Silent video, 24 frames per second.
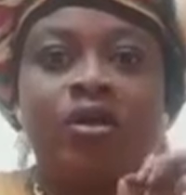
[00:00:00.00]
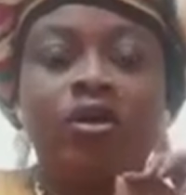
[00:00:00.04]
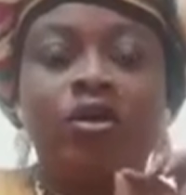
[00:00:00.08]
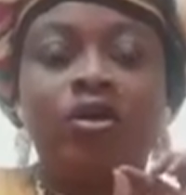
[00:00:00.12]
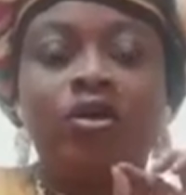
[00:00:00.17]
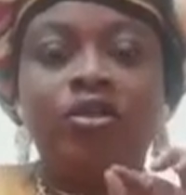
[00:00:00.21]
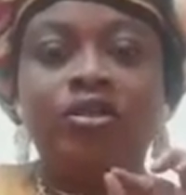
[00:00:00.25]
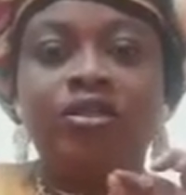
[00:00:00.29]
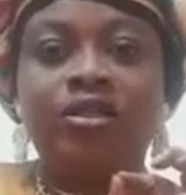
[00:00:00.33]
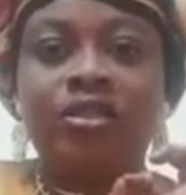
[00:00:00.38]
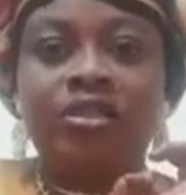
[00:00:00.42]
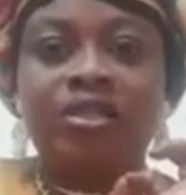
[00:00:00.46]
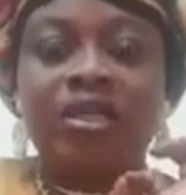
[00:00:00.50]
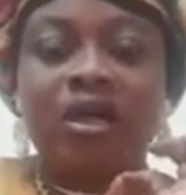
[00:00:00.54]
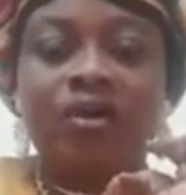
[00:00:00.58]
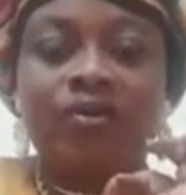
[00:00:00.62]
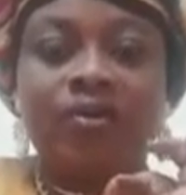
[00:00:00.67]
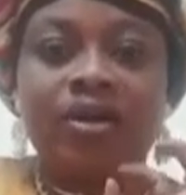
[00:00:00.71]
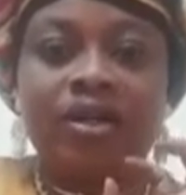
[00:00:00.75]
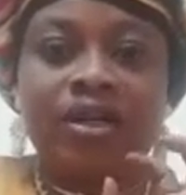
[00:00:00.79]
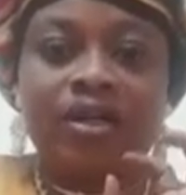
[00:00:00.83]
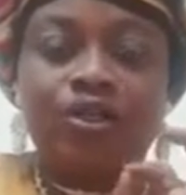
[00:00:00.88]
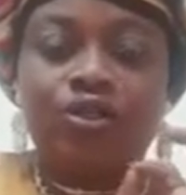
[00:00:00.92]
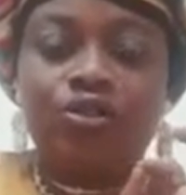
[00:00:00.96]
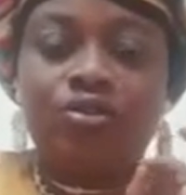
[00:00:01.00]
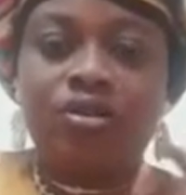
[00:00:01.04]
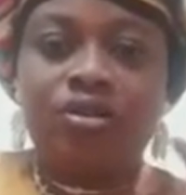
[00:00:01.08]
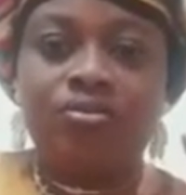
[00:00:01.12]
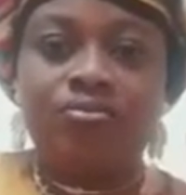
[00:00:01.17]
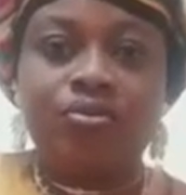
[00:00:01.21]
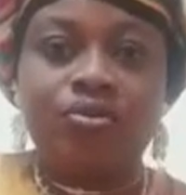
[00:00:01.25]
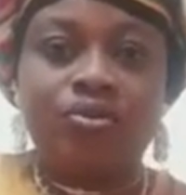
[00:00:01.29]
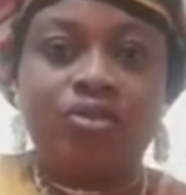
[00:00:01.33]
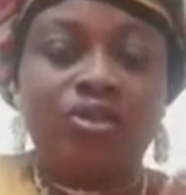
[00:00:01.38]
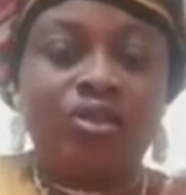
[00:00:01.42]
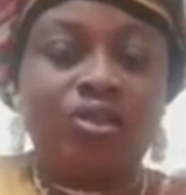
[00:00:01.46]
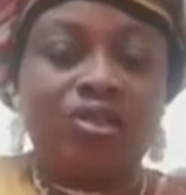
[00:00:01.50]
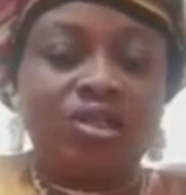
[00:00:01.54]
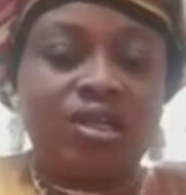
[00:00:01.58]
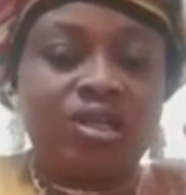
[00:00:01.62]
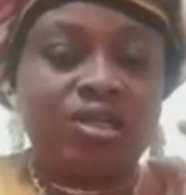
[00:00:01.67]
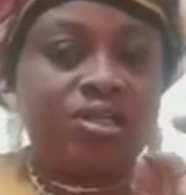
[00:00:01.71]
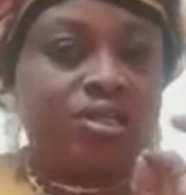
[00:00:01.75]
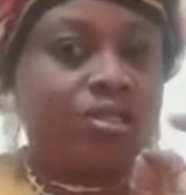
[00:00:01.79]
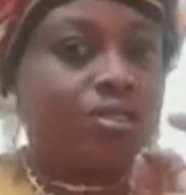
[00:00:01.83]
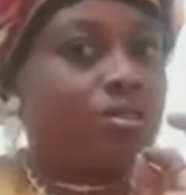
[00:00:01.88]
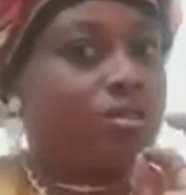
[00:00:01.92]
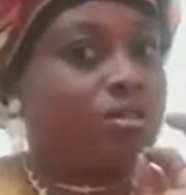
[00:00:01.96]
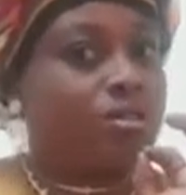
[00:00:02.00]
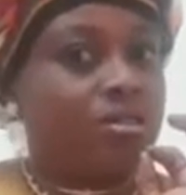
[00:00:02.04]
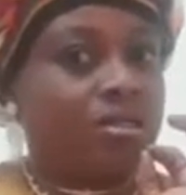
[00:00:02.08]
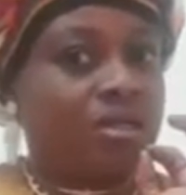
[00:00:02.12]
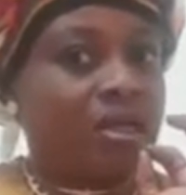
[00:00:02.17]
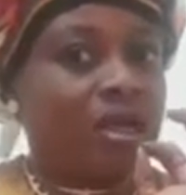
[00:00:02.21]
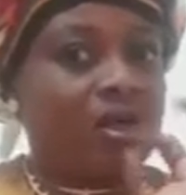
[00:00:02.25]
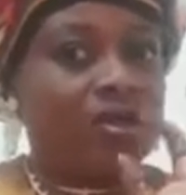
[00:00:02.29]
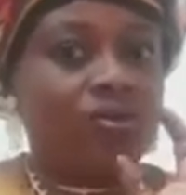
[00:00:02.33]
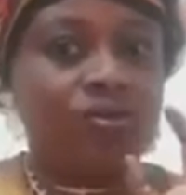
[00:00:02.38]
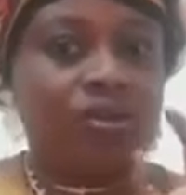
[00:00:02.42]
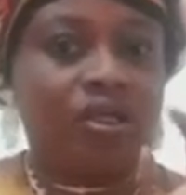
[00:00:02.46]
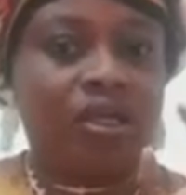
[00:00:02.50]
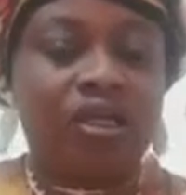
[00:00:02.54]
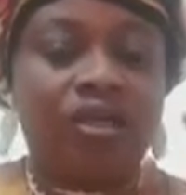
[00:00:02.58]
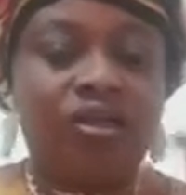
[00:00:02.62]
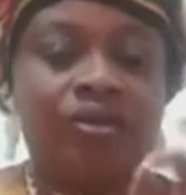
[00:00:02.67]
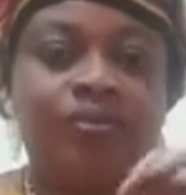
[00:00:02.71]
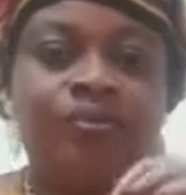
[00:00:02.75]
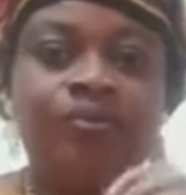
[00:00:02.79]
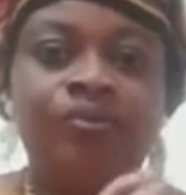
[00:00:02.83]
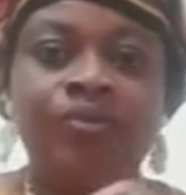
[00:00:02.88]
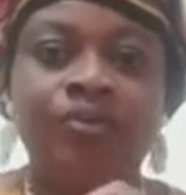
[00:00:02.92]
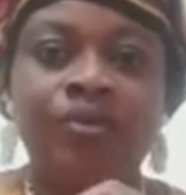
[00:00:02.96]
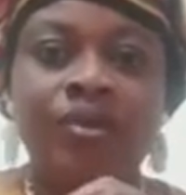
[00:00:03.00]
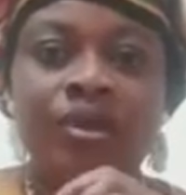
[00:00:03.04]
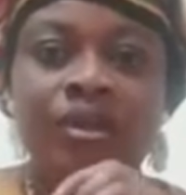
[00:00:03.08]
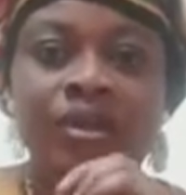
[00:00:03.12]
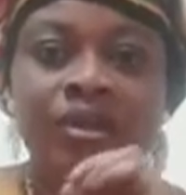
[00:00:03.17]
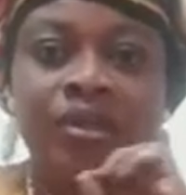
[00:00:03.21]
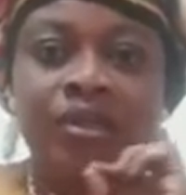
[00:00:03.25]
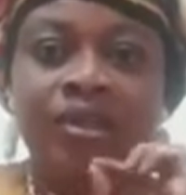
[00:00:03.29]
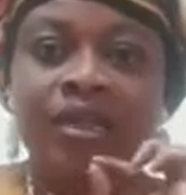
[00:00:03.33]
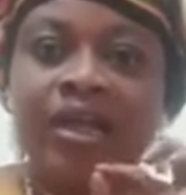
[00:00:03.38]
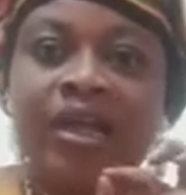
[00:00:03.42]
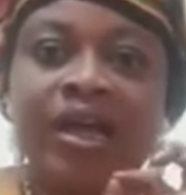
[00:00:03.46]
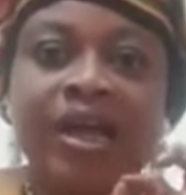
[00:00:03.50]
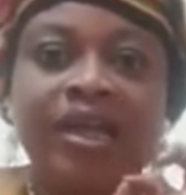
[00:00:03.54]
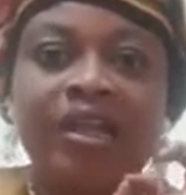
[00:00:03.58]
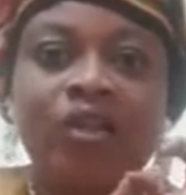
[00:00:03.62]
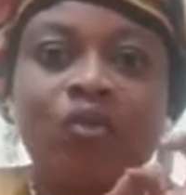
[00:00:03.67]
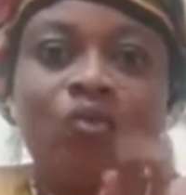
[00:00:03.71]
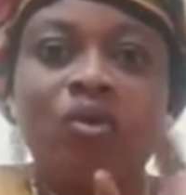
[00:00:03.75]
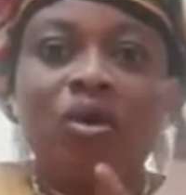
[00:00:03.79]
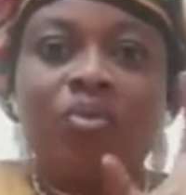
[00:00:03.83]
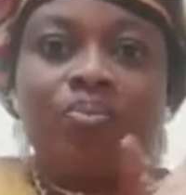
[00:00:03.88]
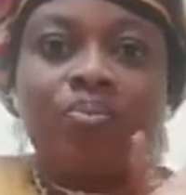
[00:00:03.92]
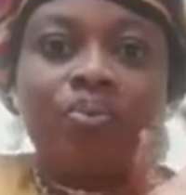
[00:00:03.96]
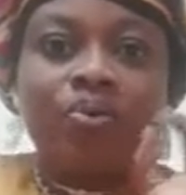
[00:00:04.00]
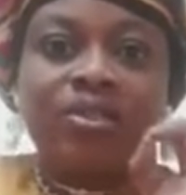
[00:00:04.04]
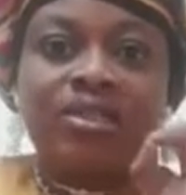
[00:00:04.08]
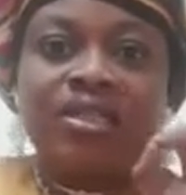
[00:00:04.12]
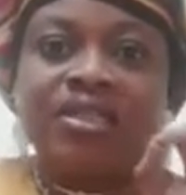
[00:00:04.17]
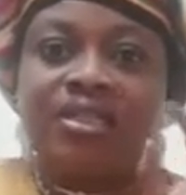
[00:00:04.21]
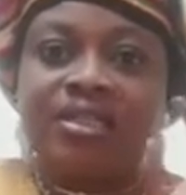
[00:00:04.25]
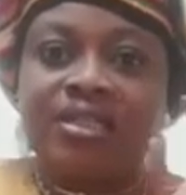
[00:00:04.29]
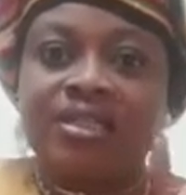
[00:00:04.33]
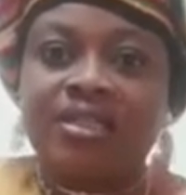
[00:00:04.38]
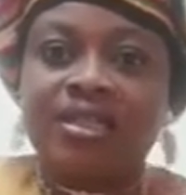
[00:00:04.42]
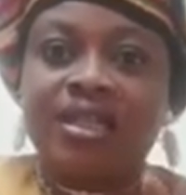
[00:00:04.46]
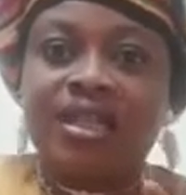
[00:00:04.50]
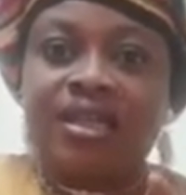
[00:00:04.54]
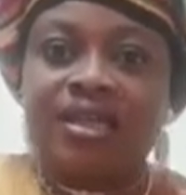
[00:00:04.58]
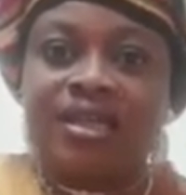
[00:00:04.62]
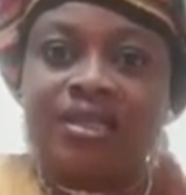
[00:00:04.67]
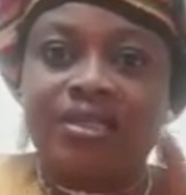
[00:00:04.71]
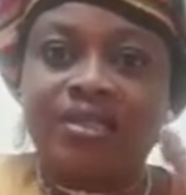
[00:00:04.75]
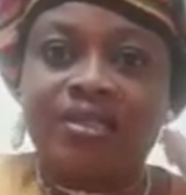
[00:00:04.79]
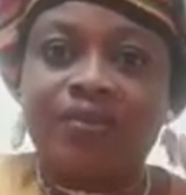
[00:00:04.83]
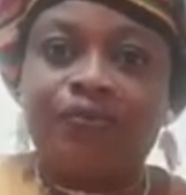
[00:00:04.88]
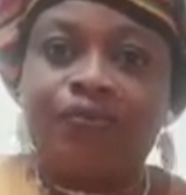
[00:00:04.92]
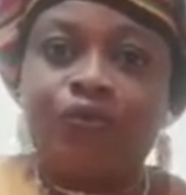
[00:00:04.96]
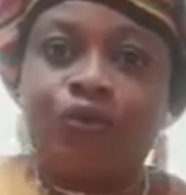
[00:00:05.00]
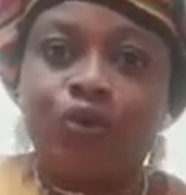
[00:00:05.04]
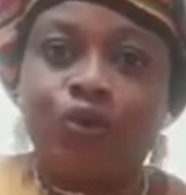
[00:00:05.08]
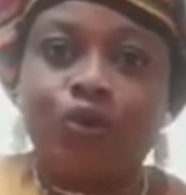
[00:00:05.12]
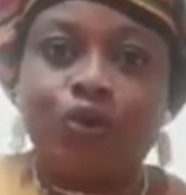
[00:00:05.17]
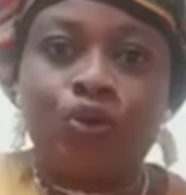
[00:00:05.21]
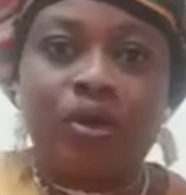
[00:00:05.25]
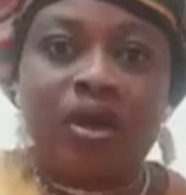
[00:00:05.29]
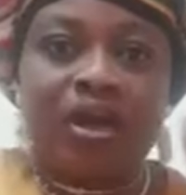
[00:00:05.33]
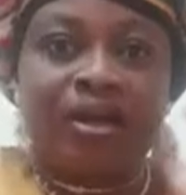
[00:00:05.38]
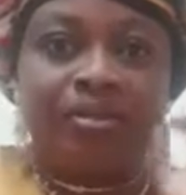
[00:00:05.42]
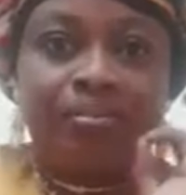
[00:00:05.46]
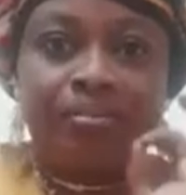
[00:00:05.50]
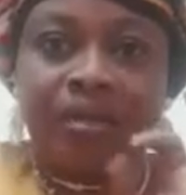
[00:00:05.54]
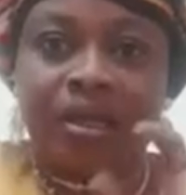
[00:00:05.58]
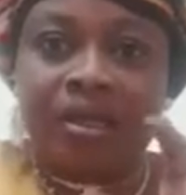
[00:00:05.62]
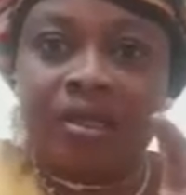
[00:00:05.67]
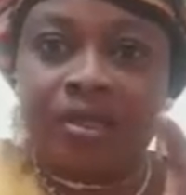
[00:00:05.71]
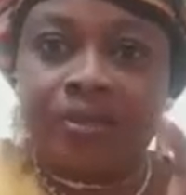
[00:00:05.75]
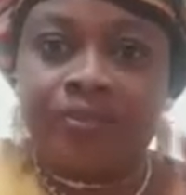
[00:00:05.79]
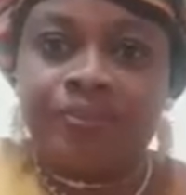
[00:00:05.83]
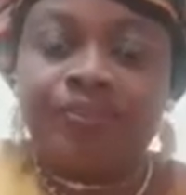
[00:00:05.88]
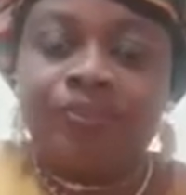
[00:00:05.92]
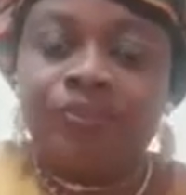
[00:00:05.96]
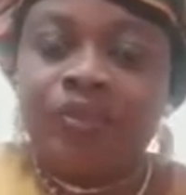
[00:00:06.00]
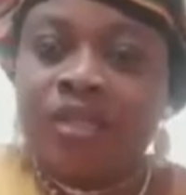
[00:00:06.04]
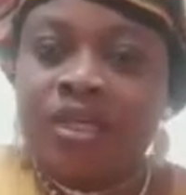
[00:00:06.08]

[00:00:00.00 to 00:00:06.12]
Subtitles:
all these our Nigerian musicians out there. They are the one putting this legacy for you and me.